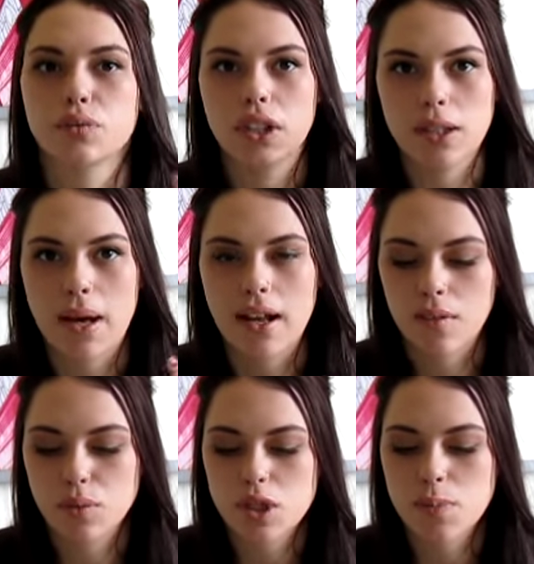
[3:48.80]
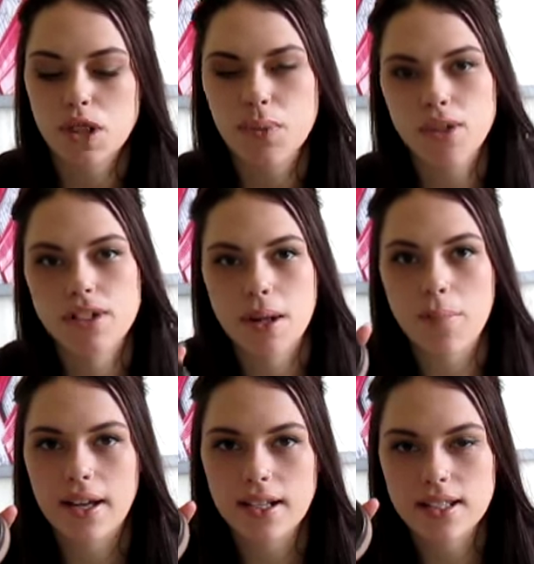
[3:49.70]
really bad afterwards, especially when you step
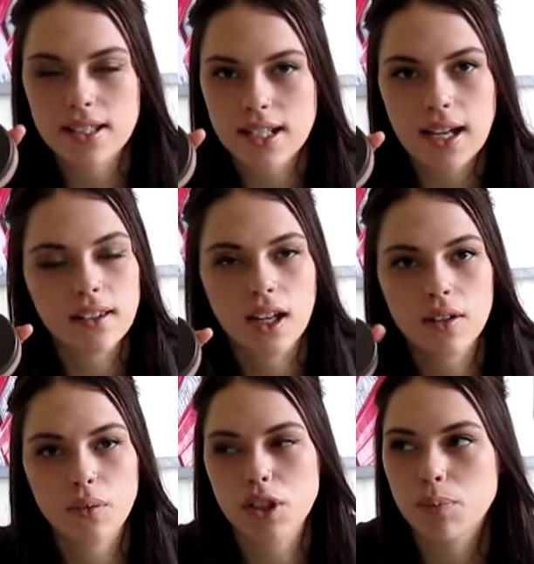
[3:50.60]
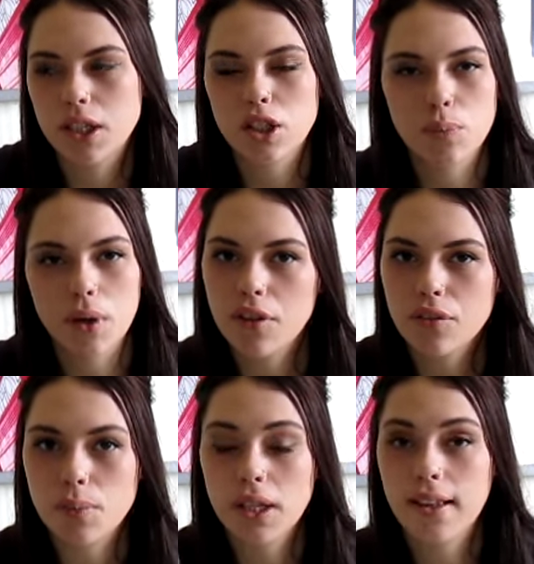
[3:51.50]
out into the daylight, when you've been in your
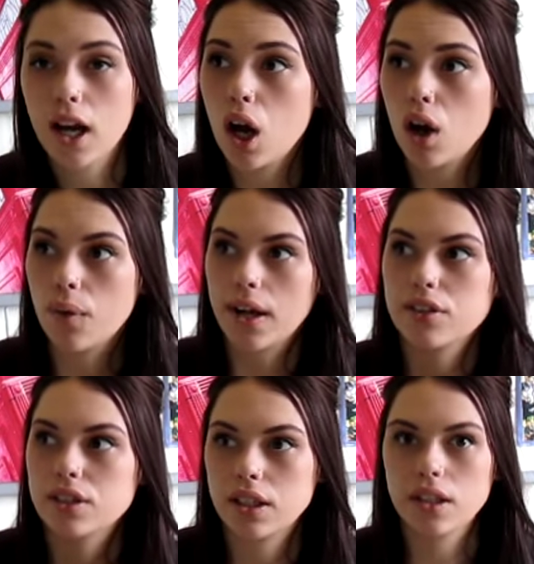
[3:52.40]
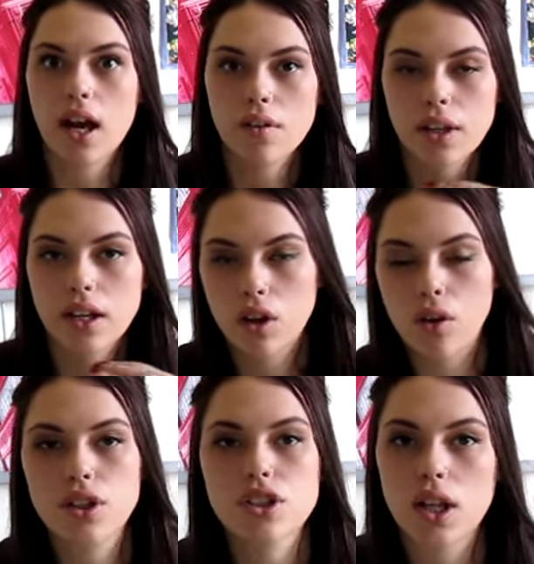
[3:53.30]
bathroom and you're like, oh, I actually have like an
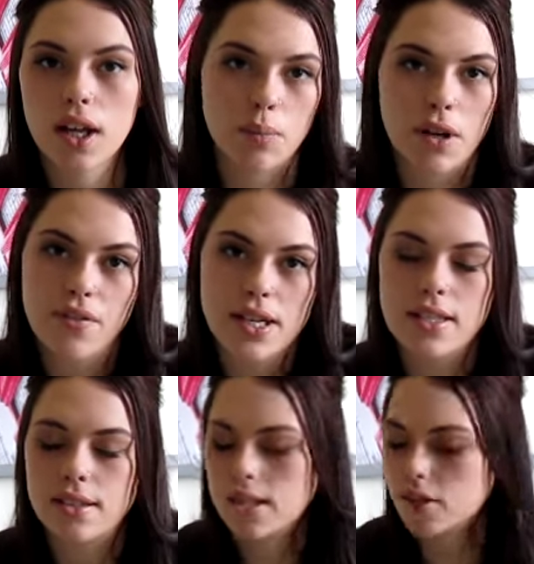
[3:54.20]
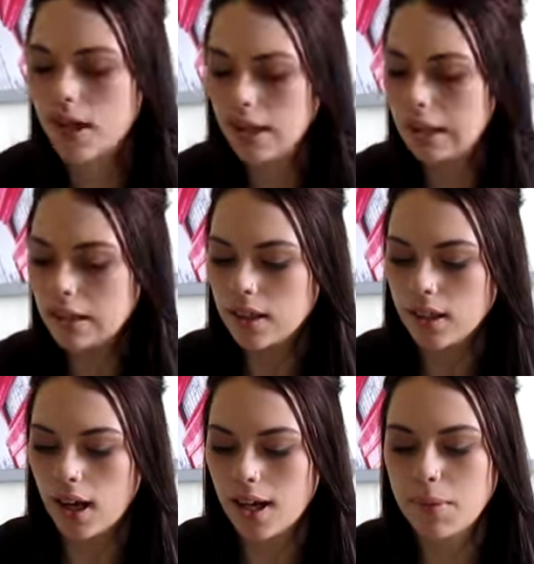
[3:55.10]
orange line on my face, so that's great.
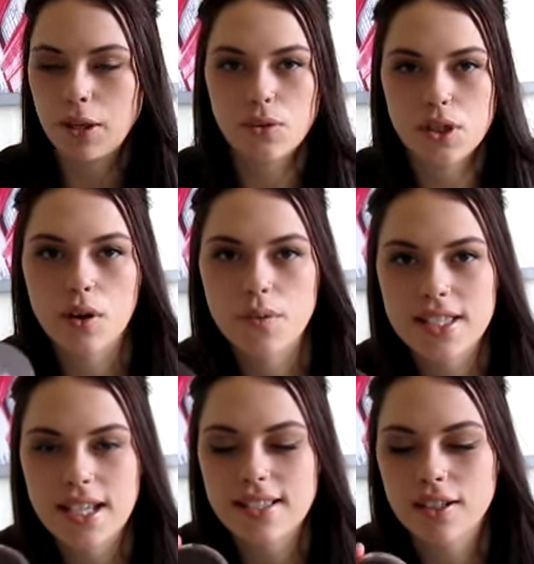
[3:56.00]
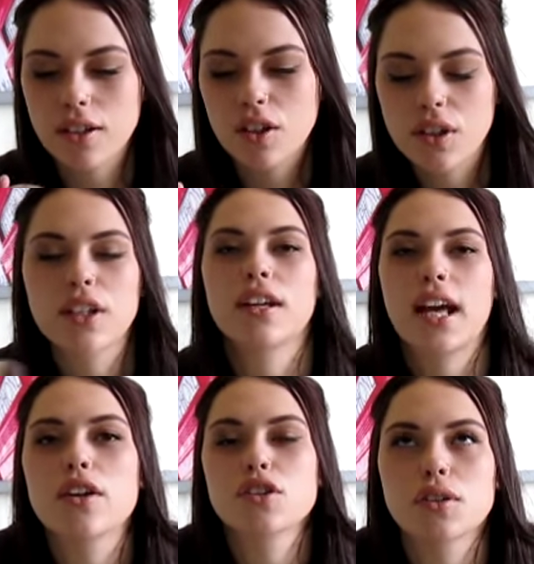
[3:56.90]
And also obviously as I got older, I learned
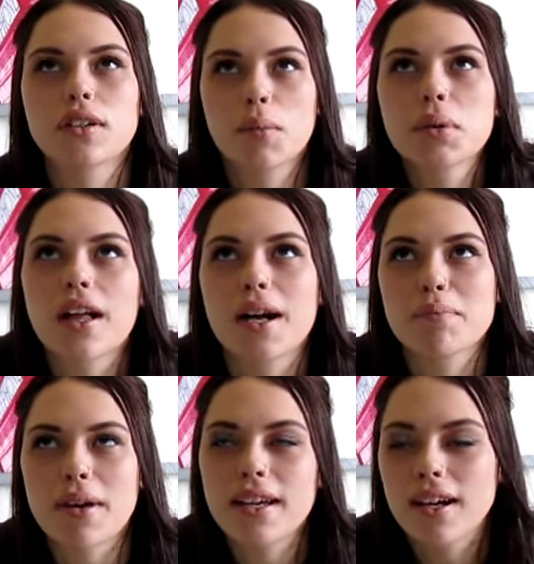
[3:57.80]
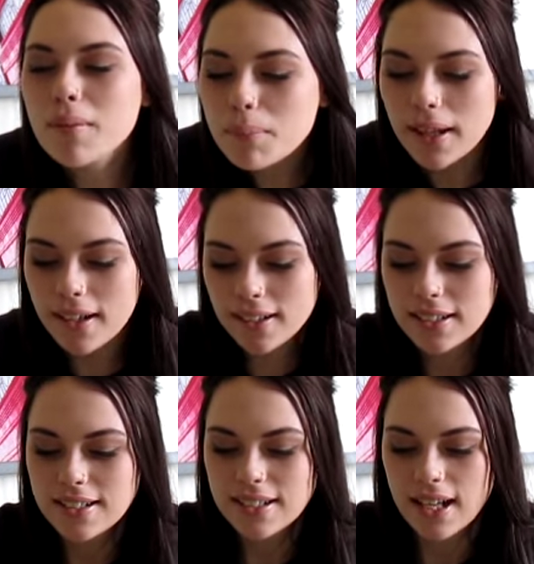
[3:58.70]
how to apply makeup better.
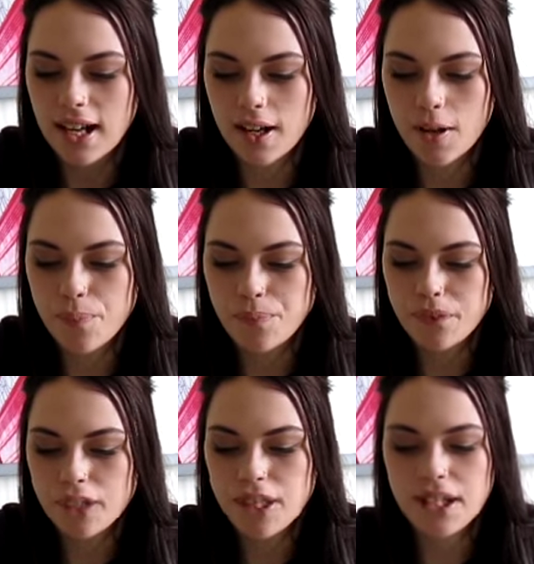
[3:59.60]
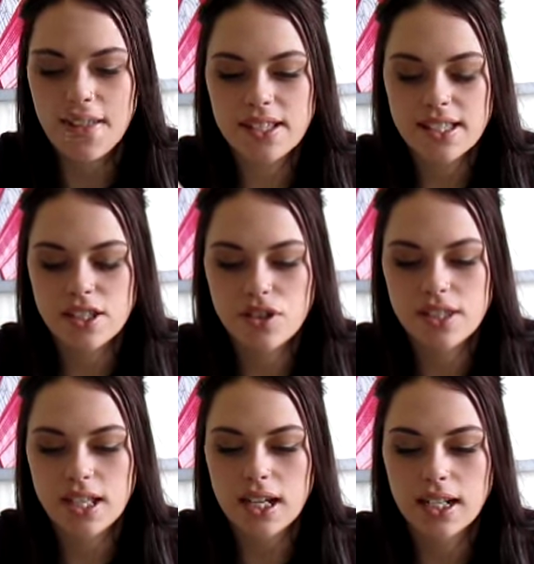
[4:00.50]
So this is
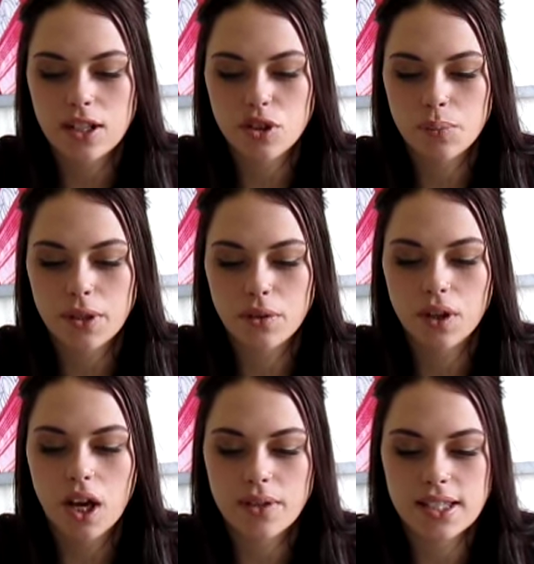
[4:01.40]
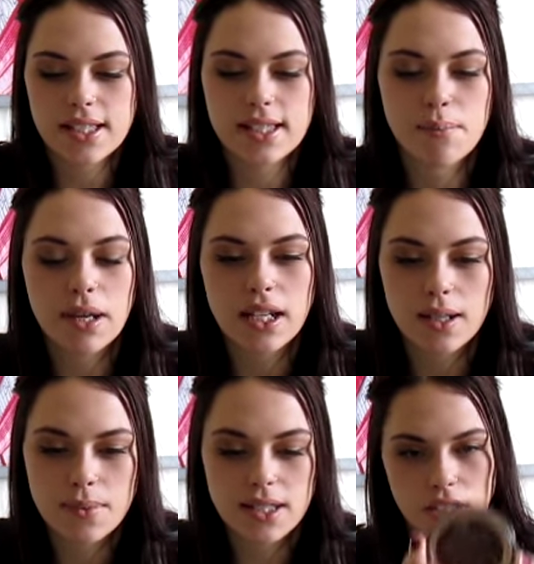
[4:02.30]
just the natural mineral cover. This is a
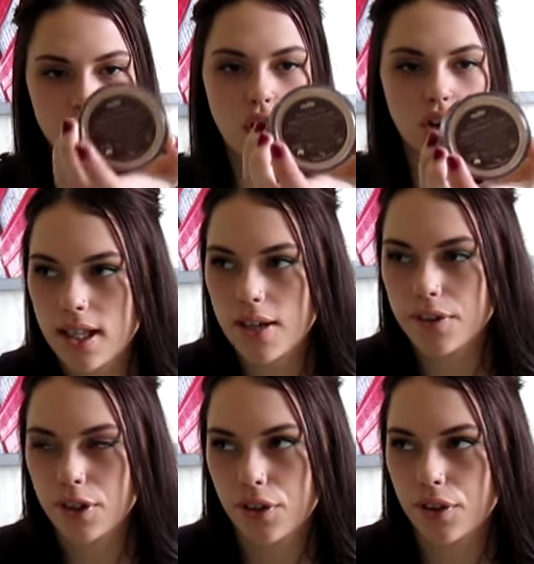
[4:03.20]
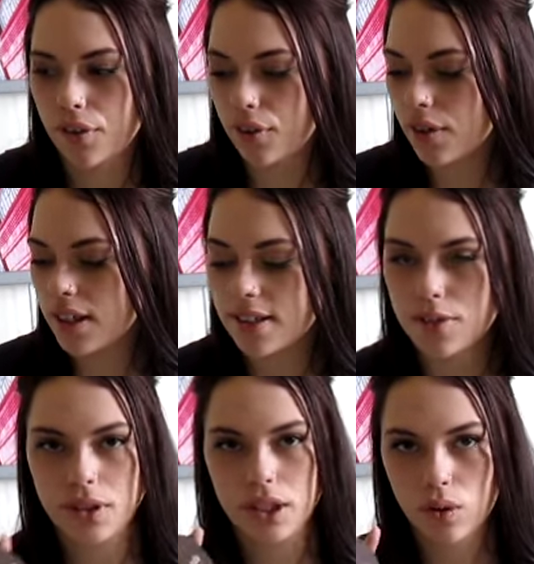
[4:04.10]
medium skin tone. Even though this
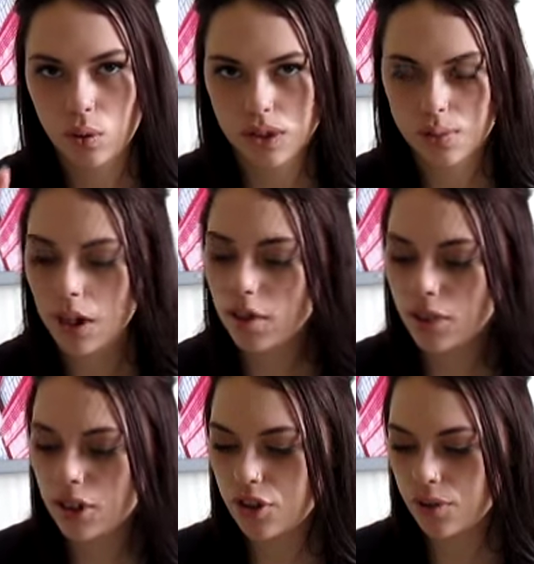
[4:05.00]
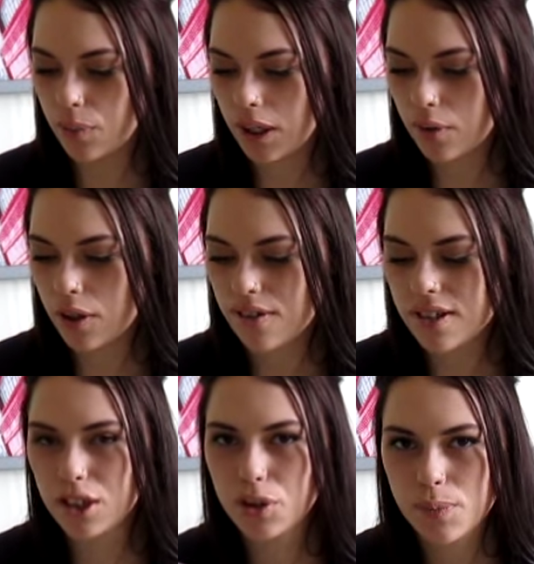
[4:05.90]
is really awesome coverage and whatever else,
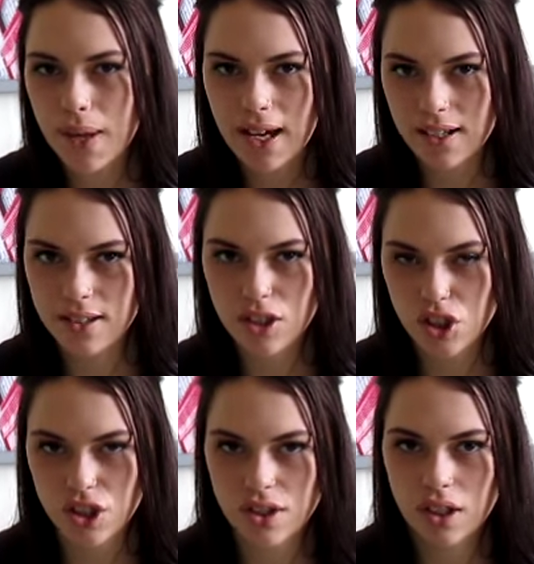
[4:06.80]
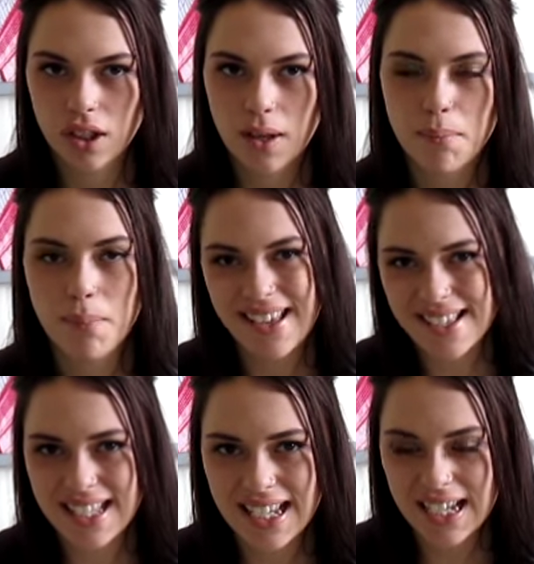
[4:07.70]
the loose powders are just
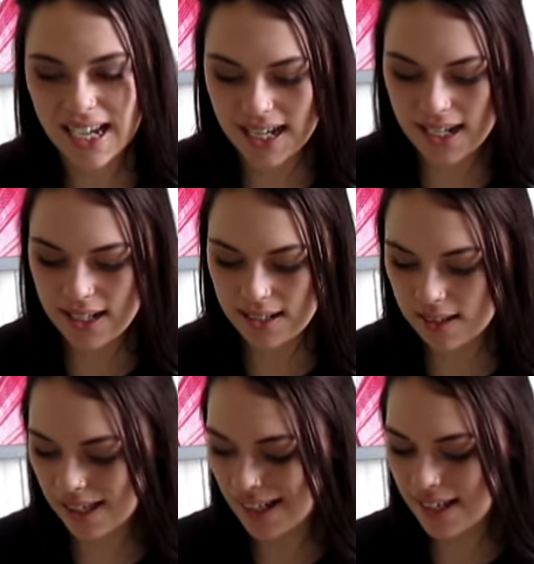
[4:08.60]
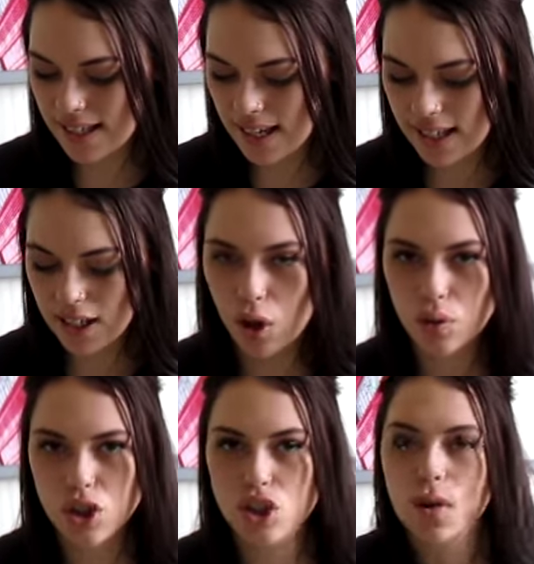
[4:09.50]
messy, and like I said, they
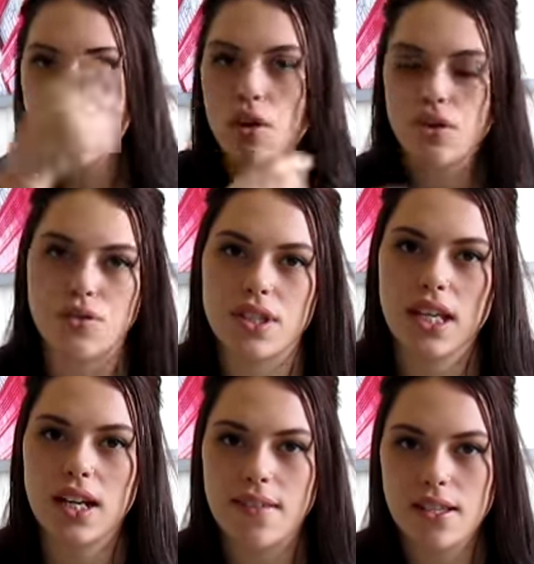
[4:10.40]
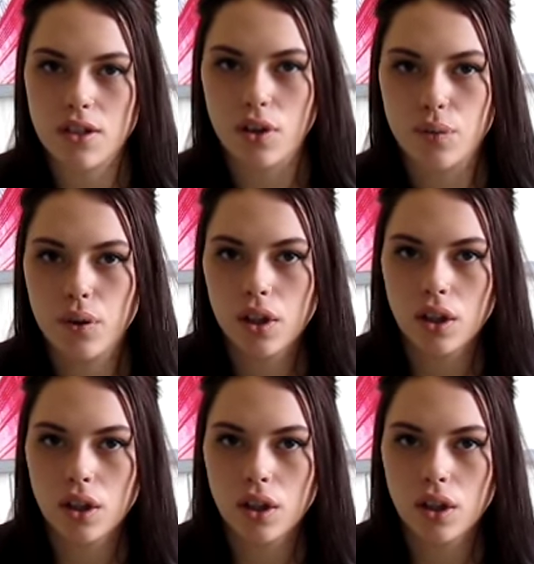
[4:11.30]
go straight on your skin, and there's no,